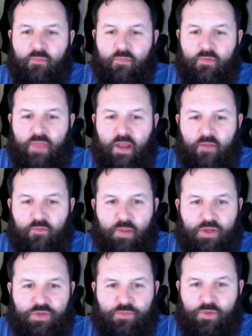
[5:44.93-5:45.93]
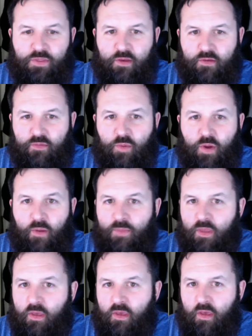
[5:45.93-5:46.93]
that information with you as well.
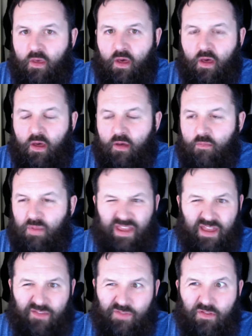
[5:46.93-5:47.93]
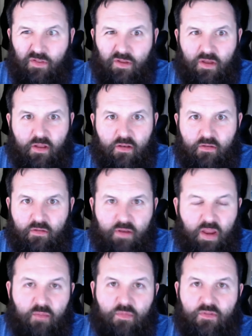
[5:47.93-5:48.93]
But yeah, if you look on
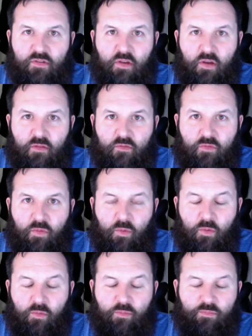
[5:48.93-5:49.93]
Amazon for